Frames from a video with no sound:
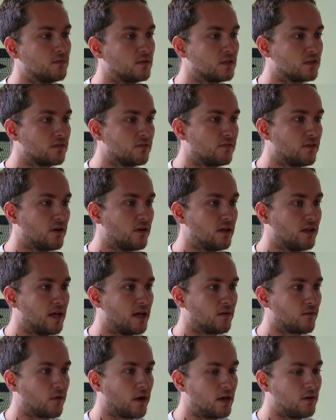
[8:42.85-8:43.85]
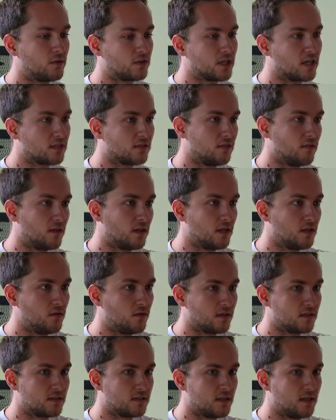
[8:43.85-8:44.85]
which is a very light rain, which actually I think
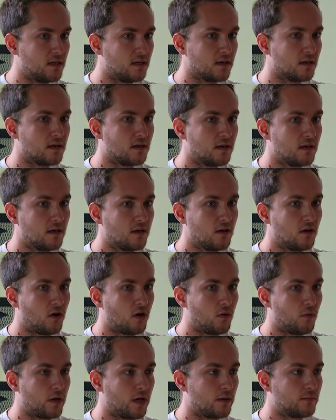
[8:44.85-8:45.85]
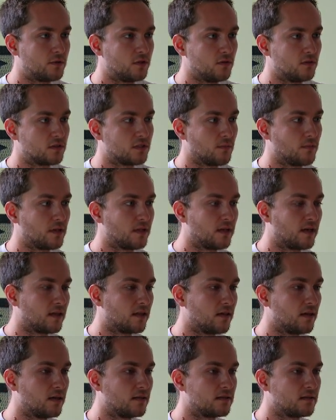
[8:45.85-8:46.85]
you can see here, all the way up to something
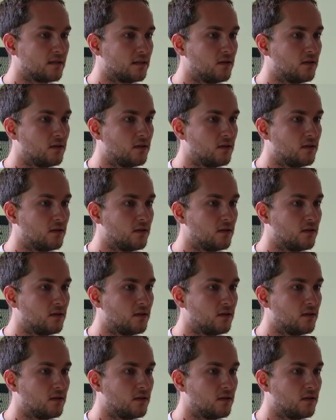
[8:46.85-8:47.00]
like this.